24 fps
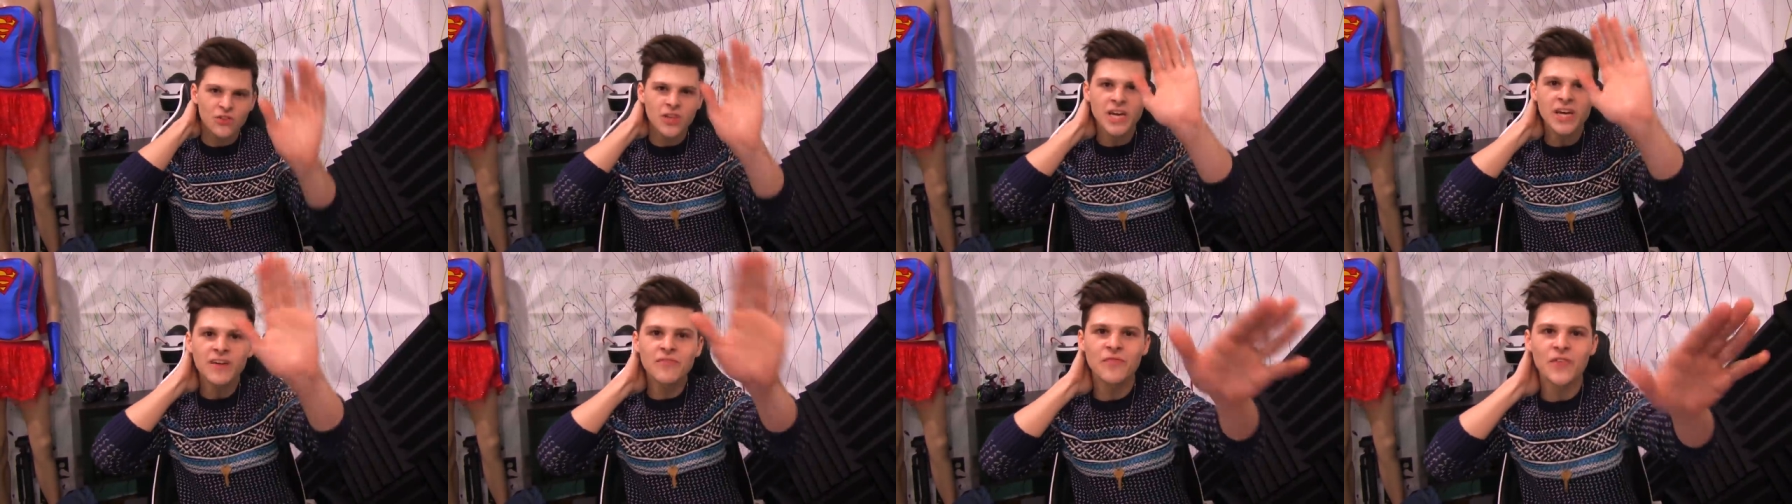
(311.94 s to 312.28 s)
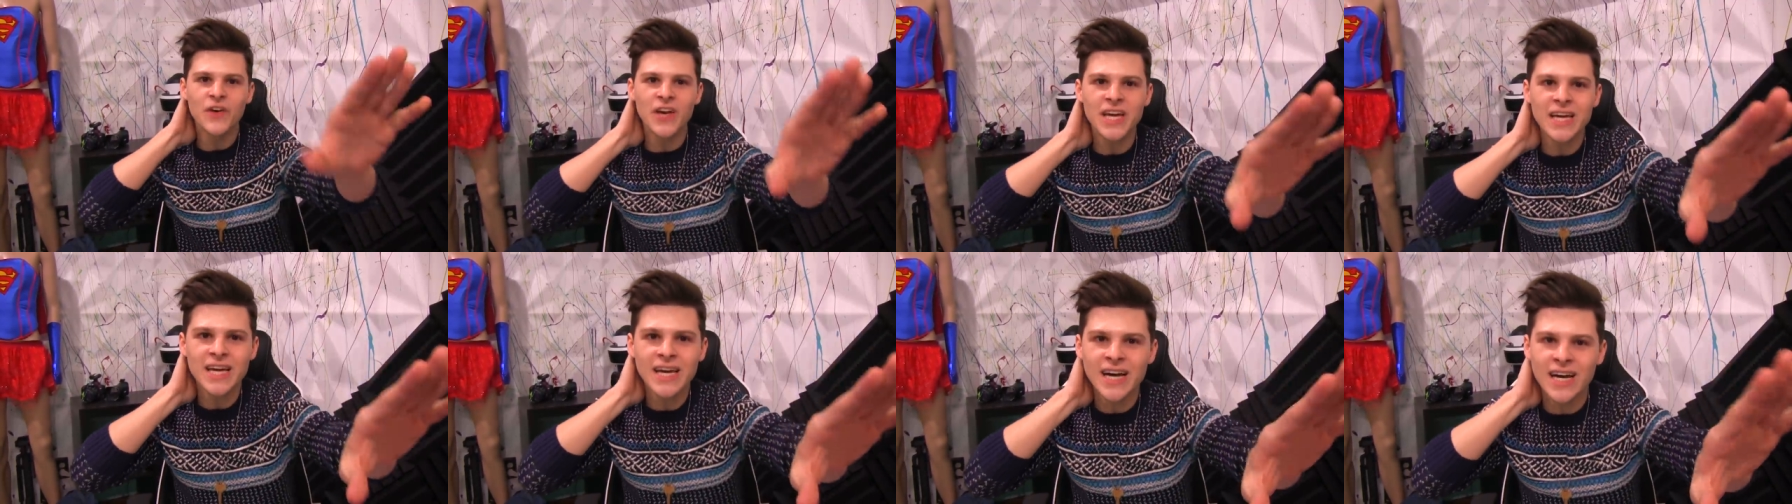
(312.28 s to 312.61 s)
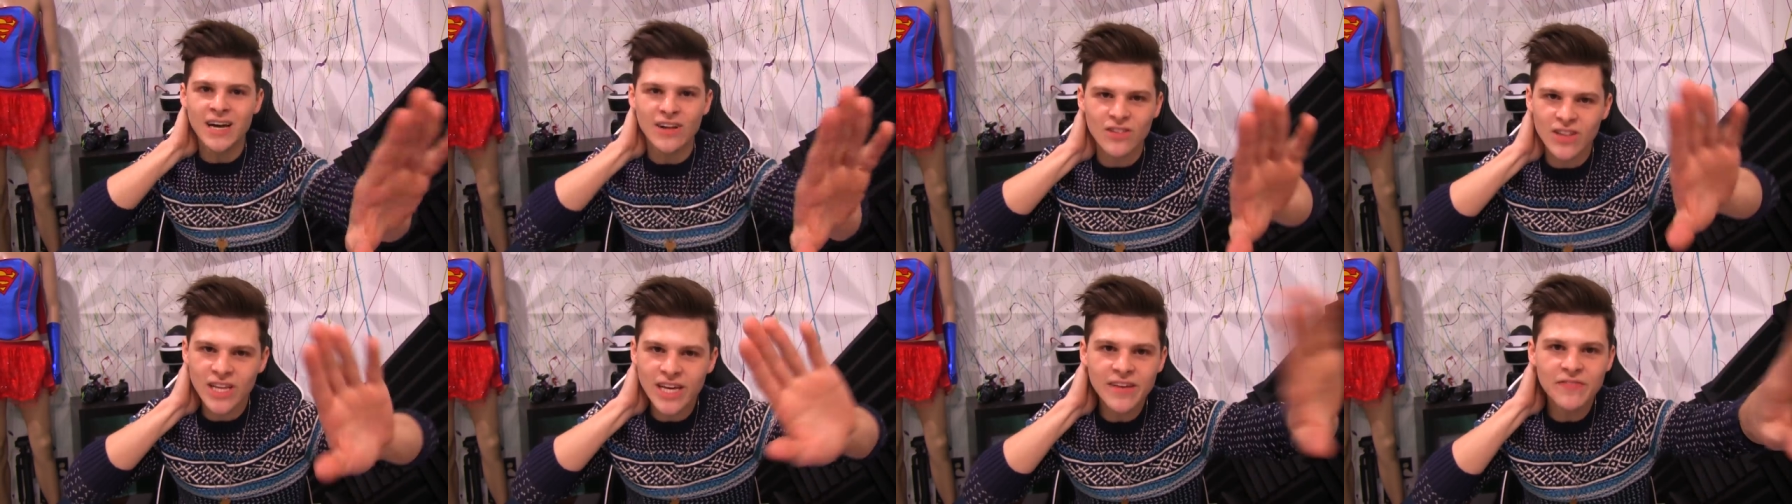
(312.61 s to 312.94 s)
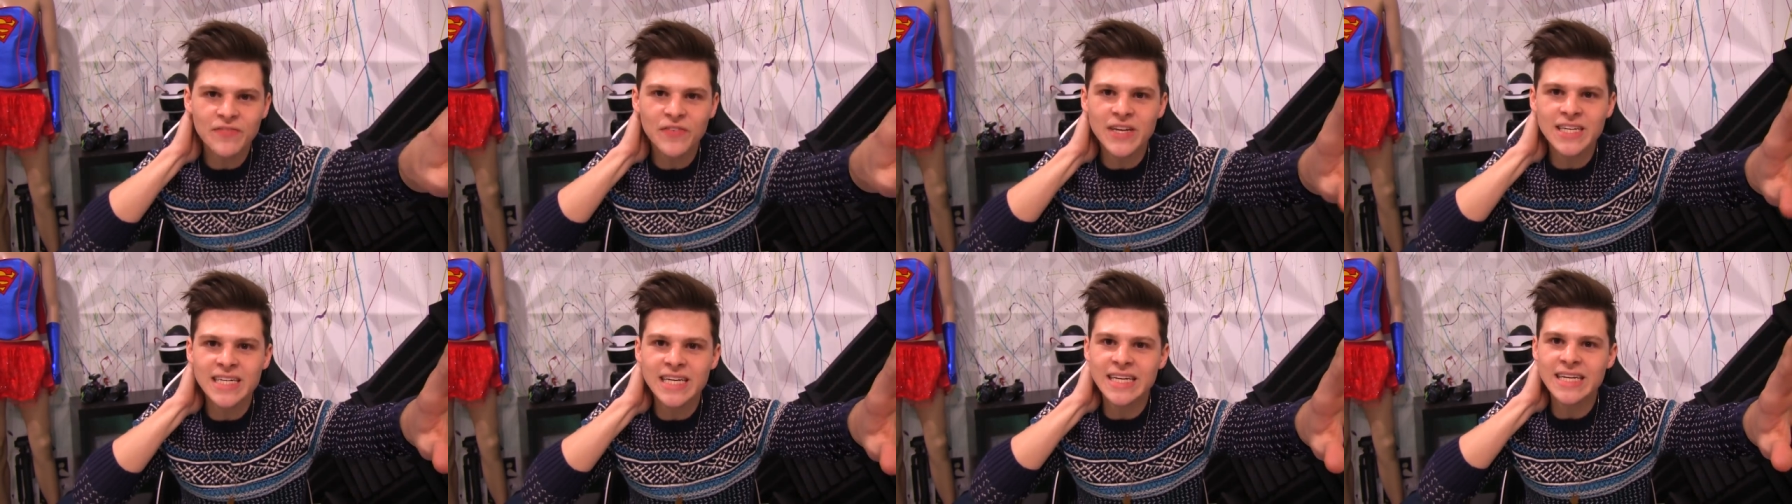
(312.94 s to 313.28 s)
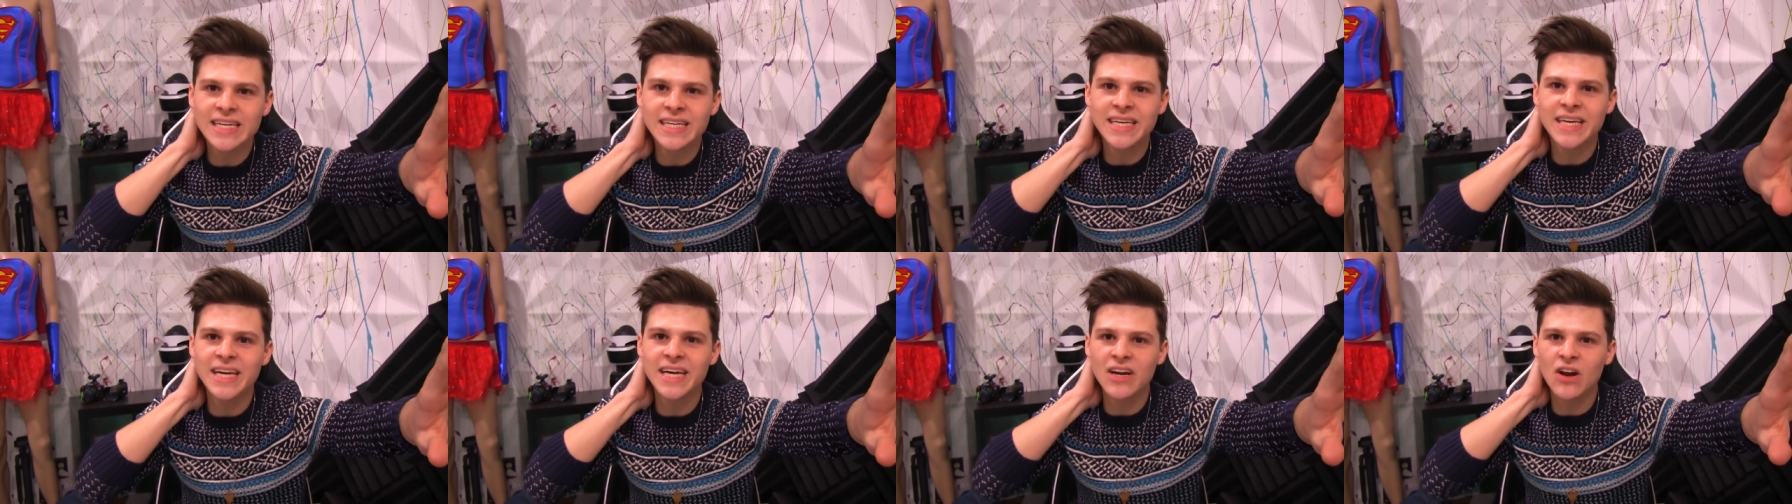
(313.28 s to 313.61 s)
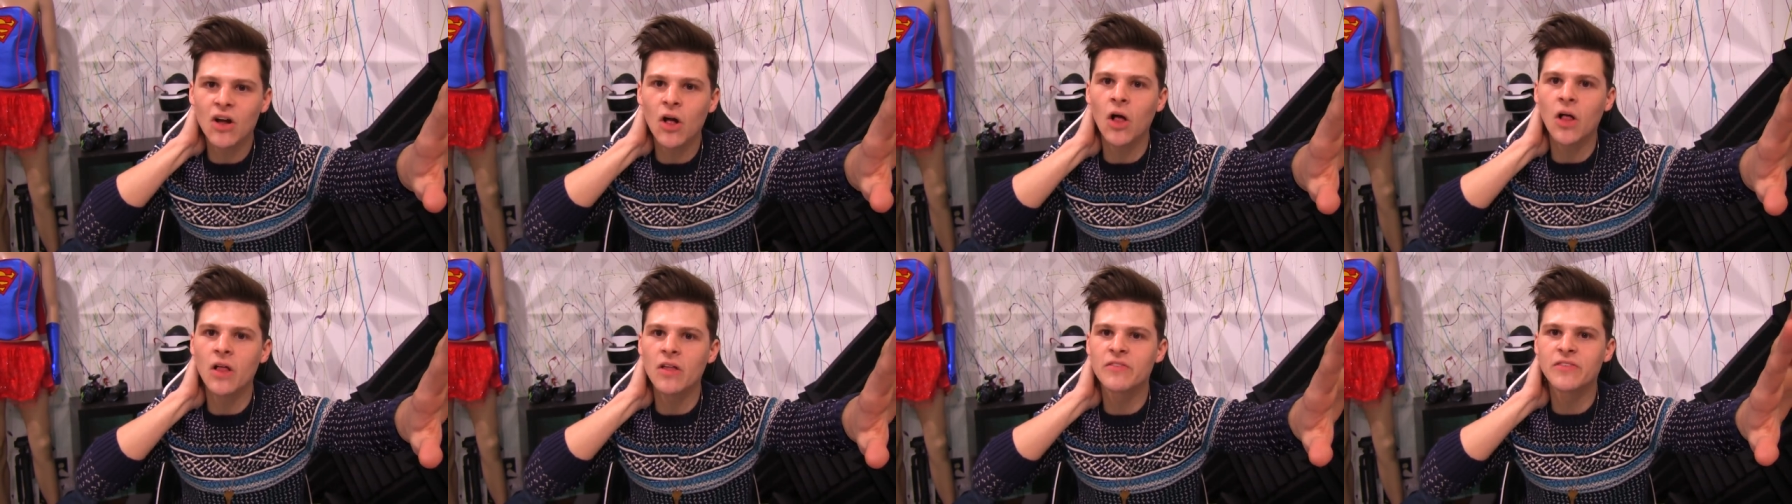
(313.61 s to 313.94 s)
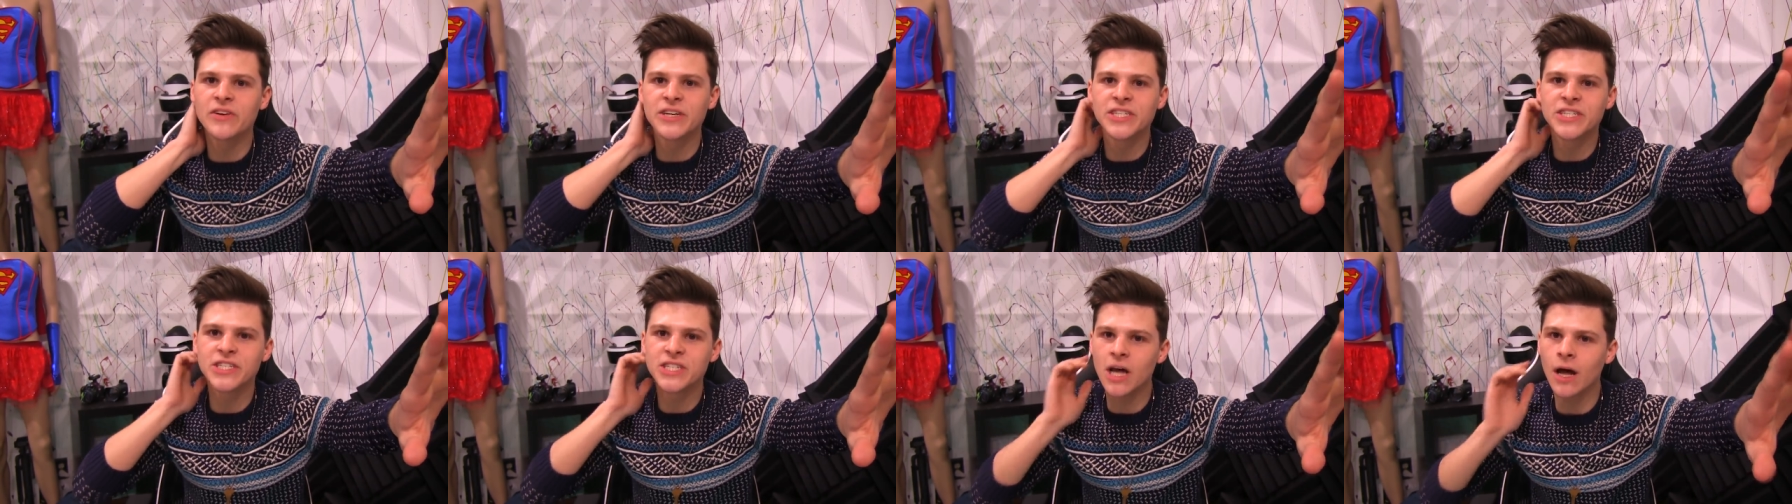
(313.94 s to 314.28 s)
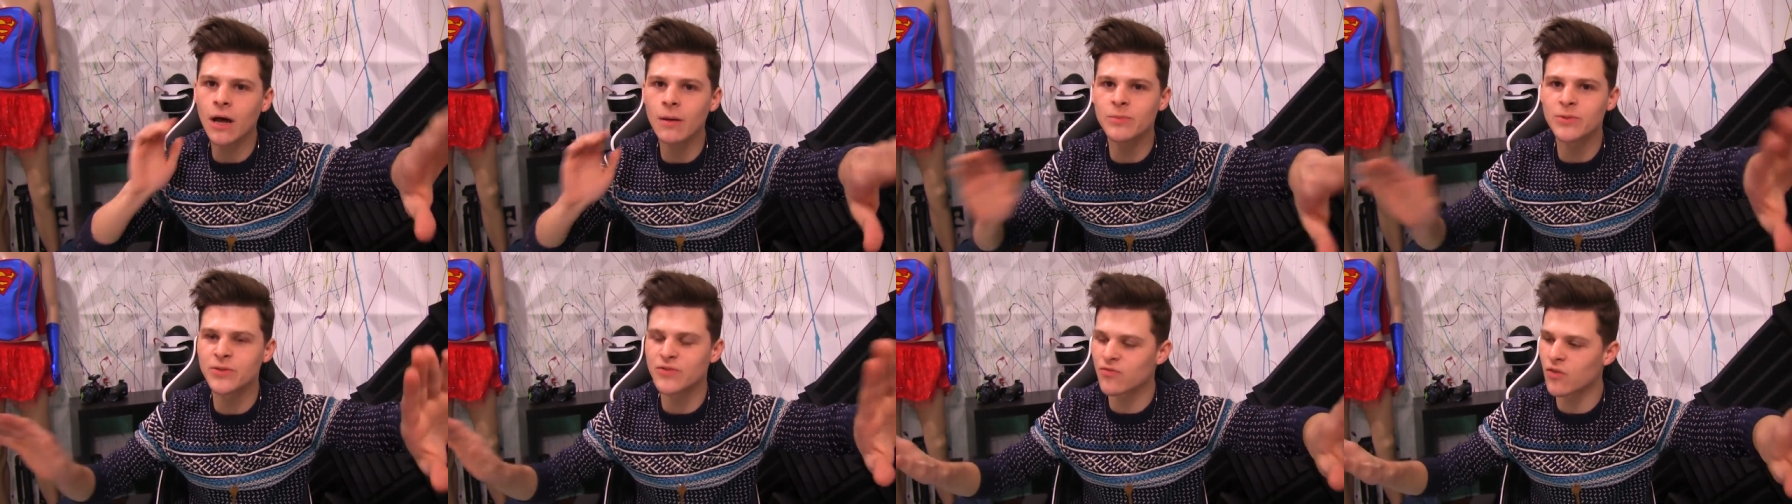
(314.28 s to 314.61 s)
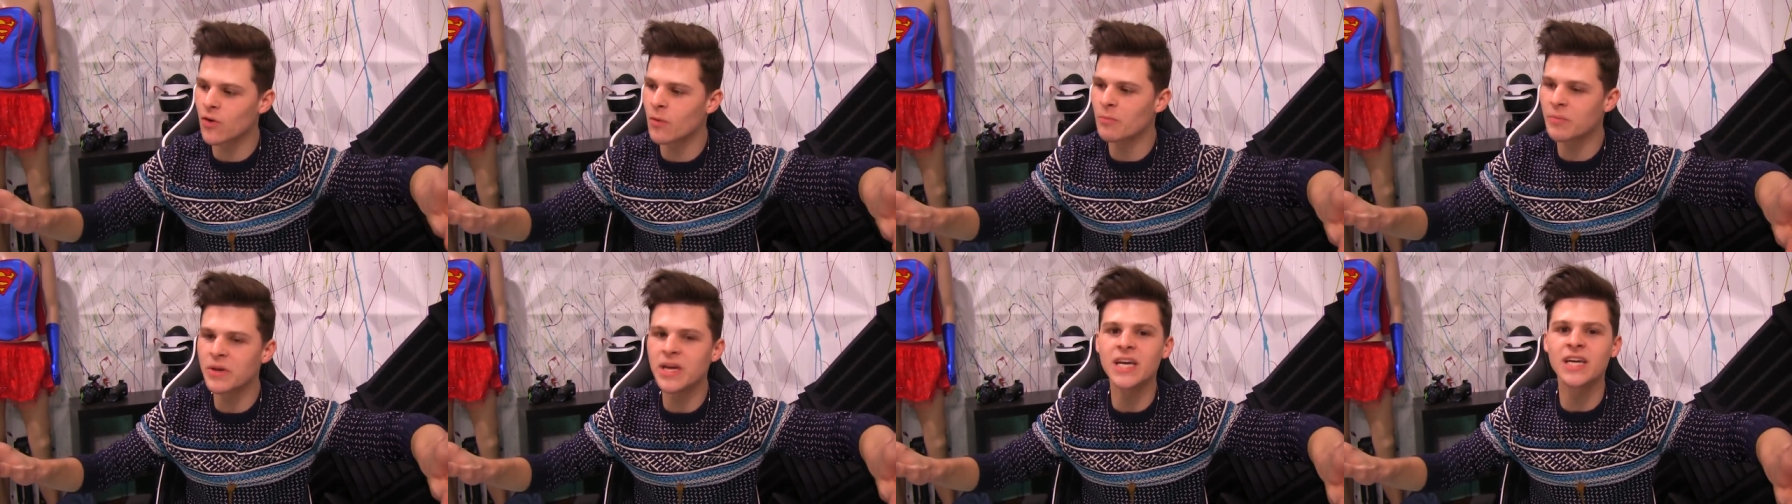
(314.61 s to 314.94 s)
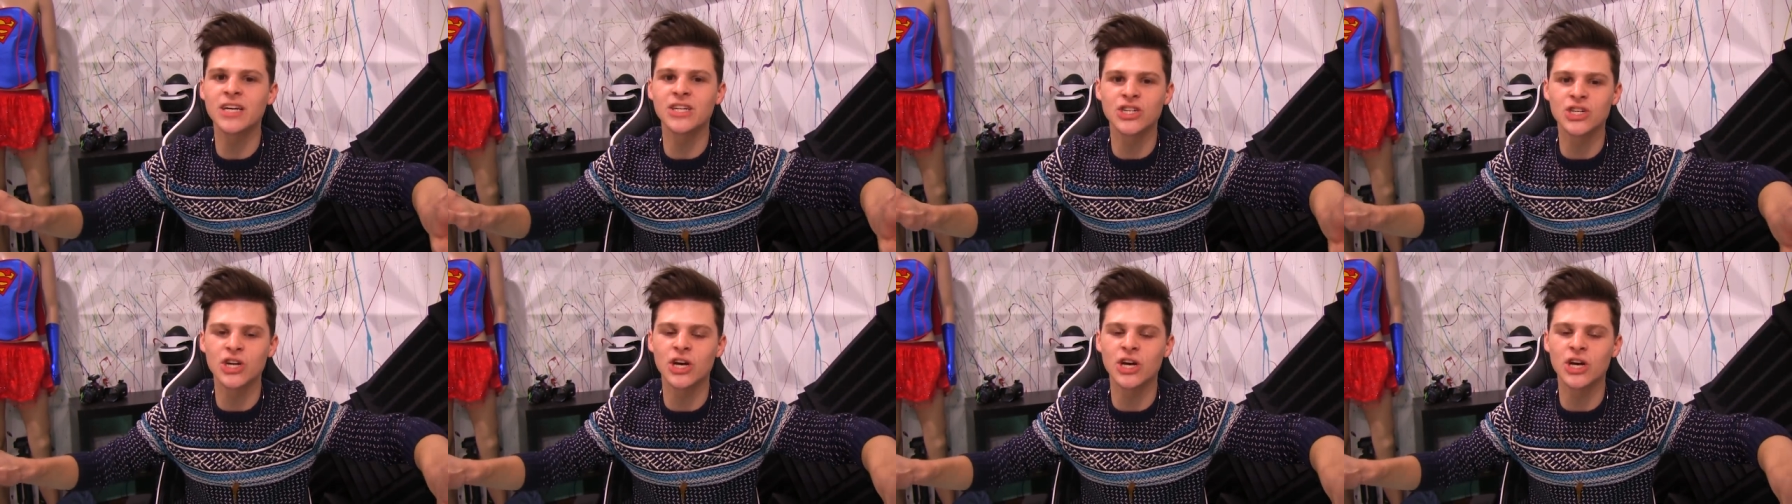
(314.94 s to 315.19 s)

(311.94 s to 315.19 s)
Leafy, Leafy didn't get all the subs from being